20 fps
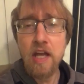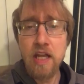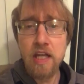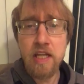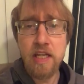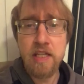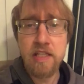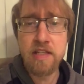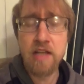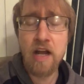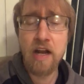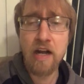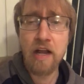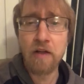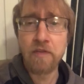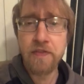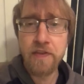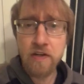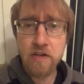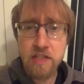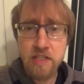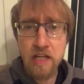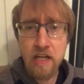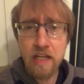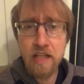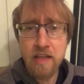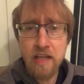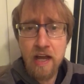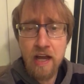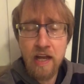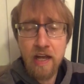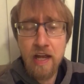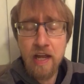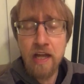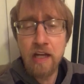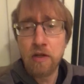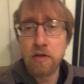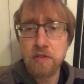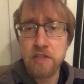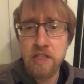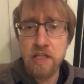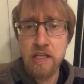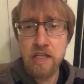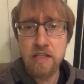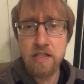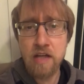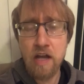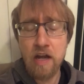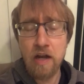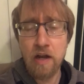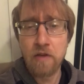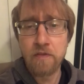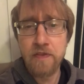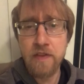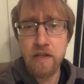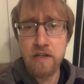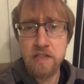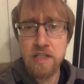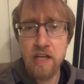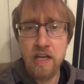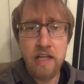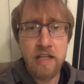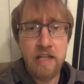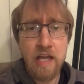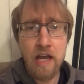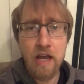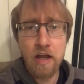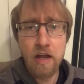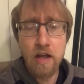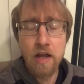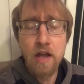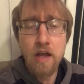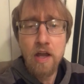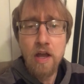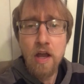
He's not out there saying that. AOC is not out there saying that.